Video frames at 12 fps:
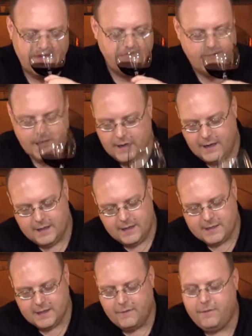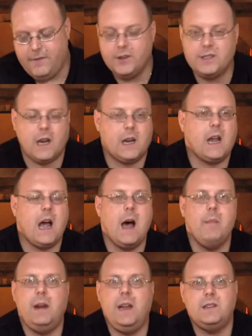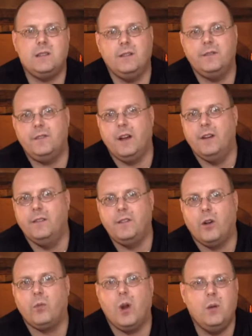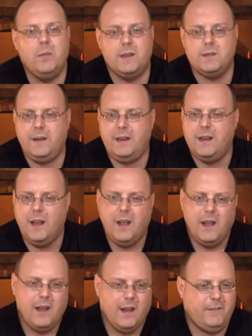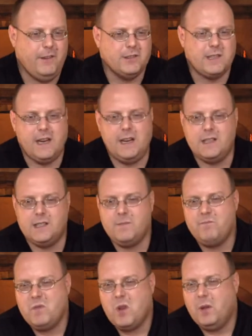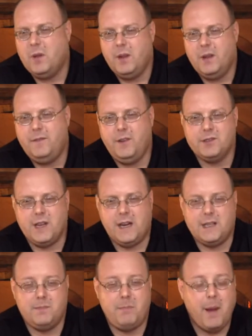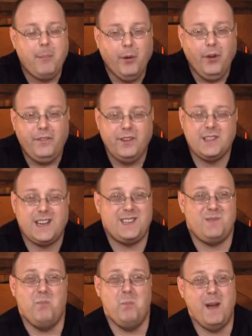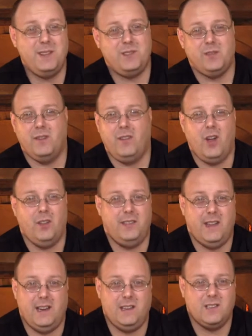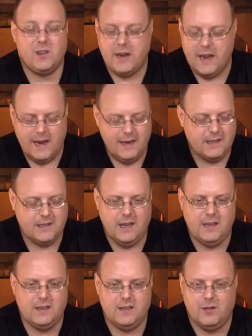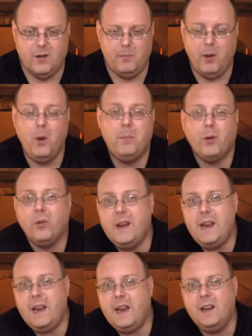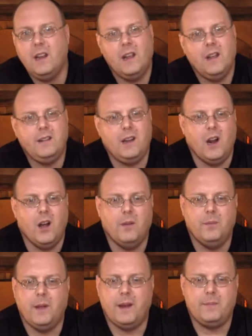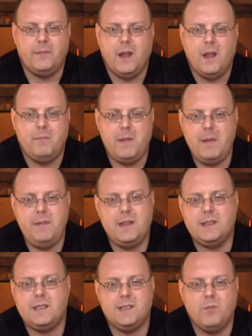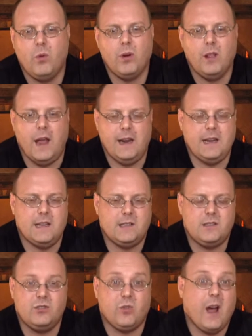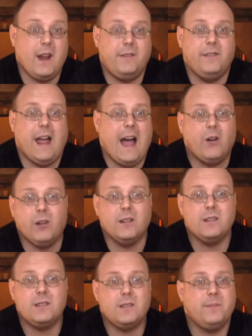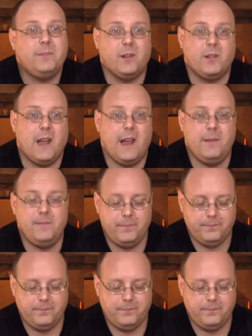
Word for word: I mean, it, it feels like a combination of, of aromas. I mean, it feels like it's it feels like it's pepper. It feels like it's mustard of all things. Okay, it's it's or a potpourri. You know, like maybe this is more like it's dried flowers. Okay.